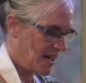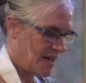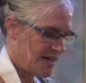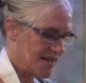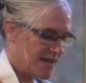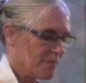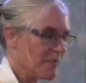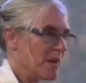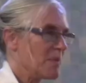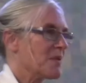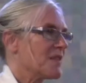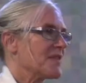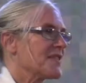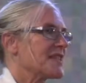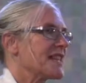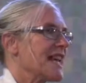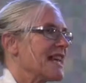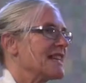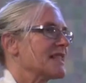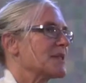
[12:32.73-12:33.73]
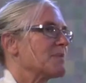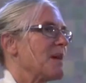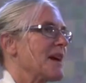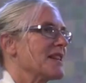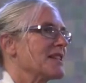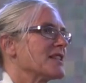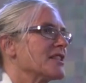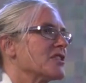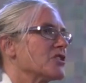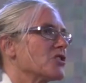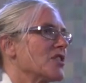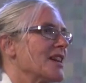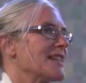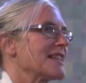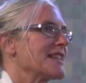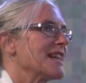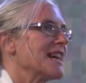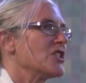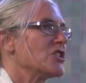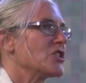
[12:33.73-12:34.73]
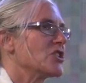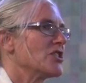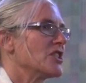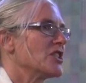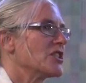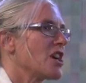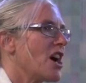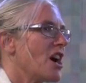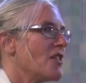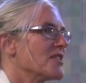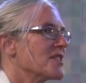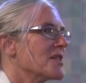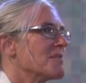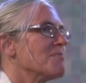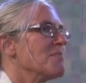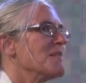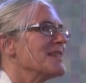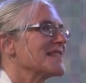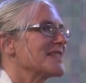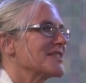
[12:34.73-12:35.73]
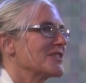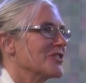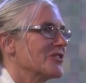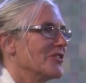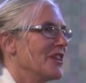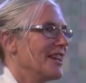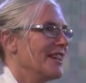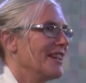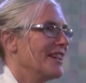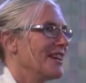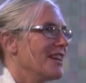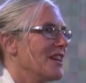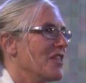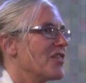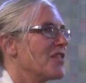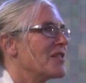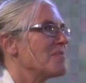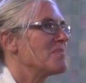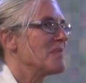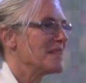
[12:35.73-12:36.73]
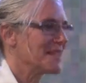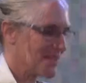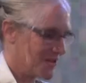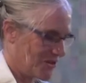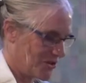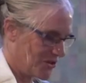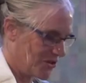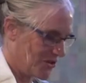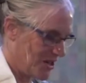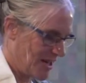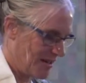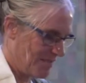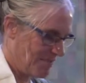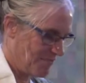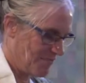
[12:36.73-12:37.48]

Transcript: Some people have said it's better to translate shunyata as mystery, the mystery.